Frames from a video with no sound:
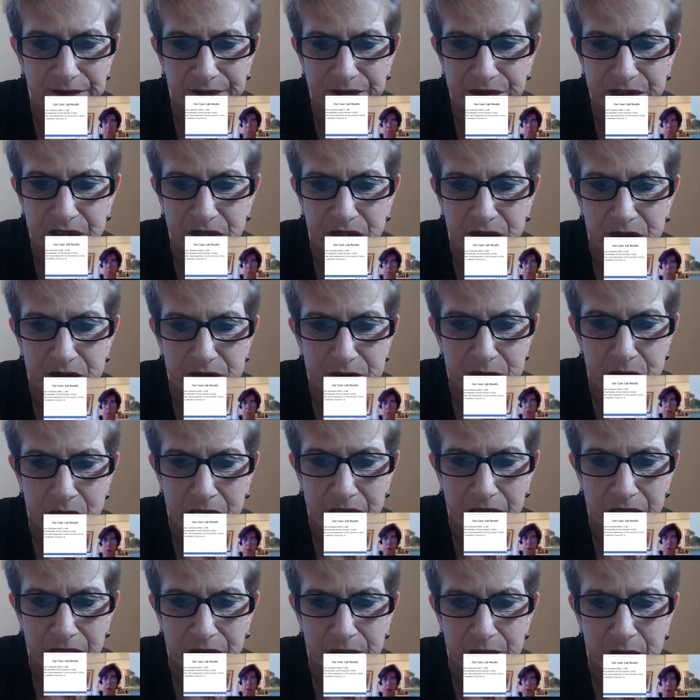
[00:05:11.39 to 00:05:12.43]
So
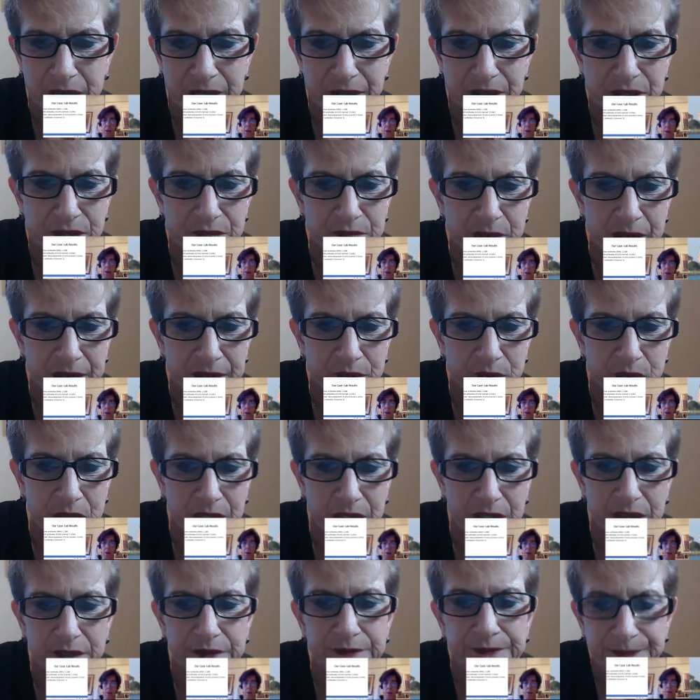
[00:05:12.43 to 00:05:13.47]
Monica, you might
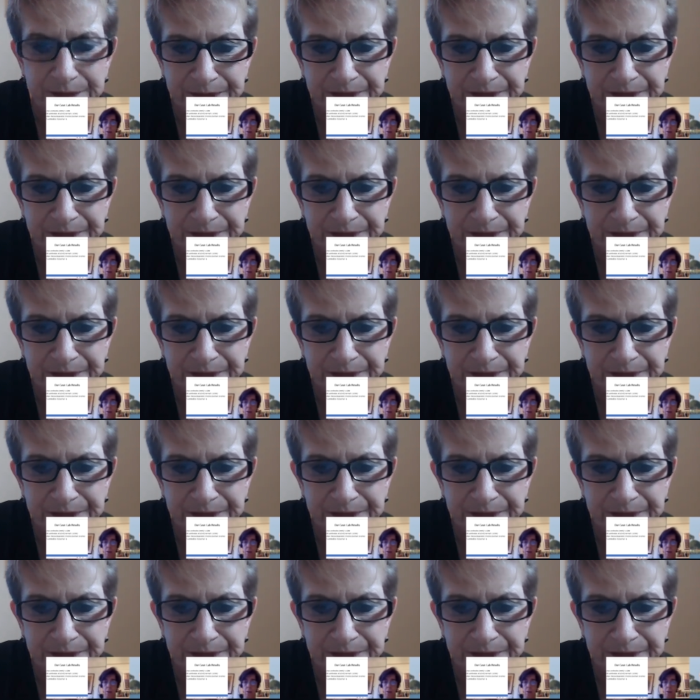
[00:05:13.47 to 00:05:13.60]
want to.